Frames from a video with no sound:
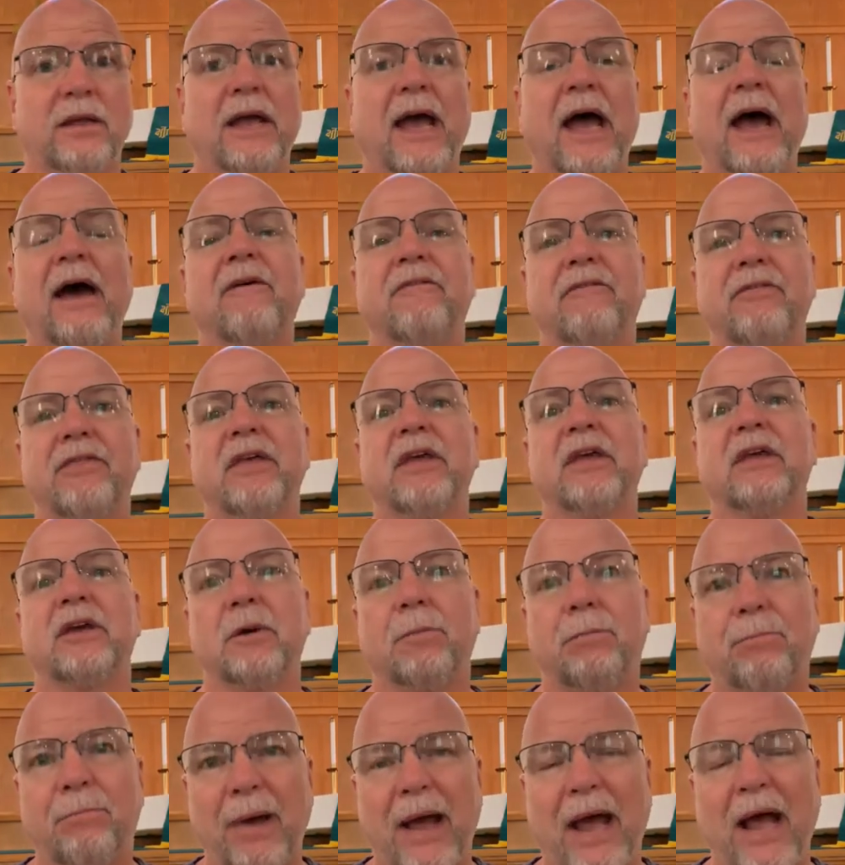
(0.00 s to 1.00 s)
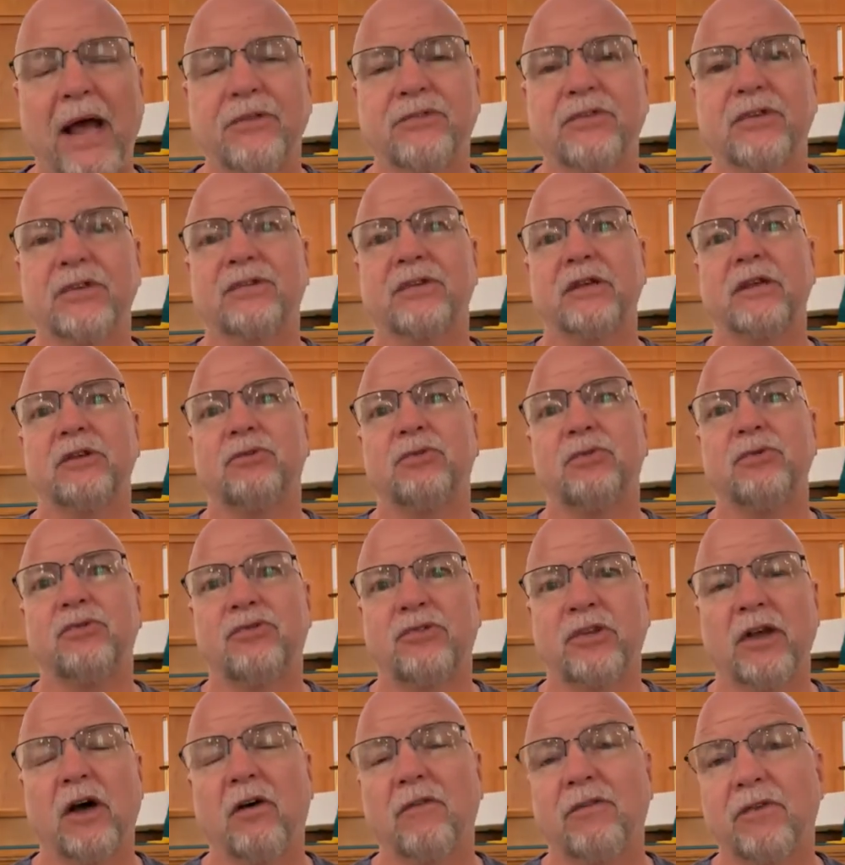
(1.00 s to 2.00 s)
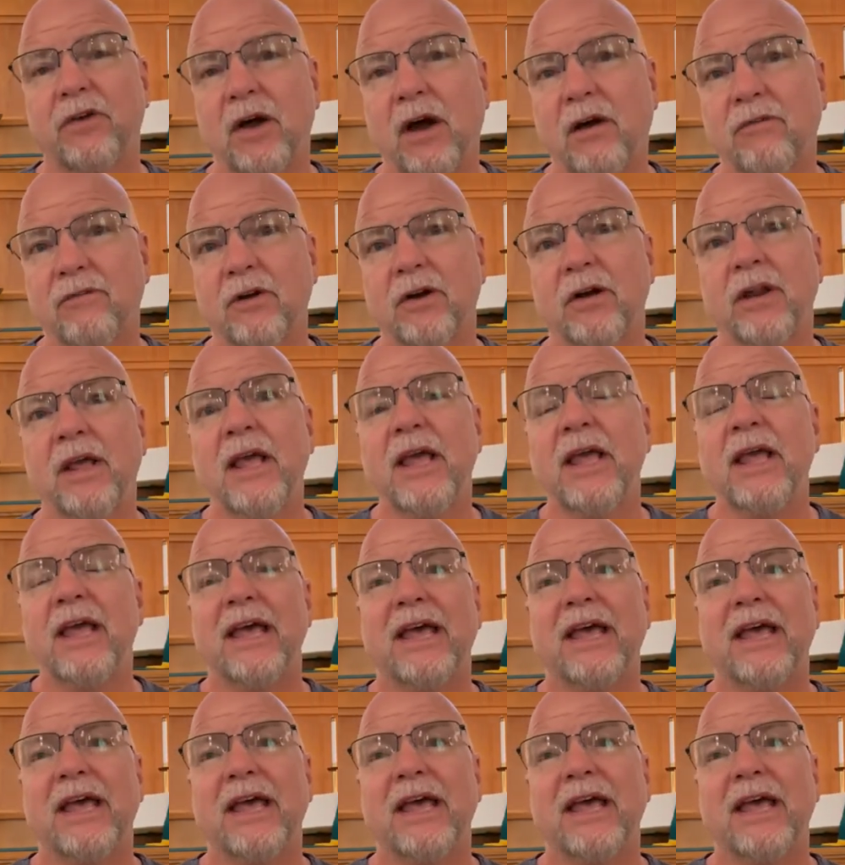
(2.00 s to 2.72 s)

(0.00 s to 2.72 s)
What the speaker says: have the capacity to self-govern.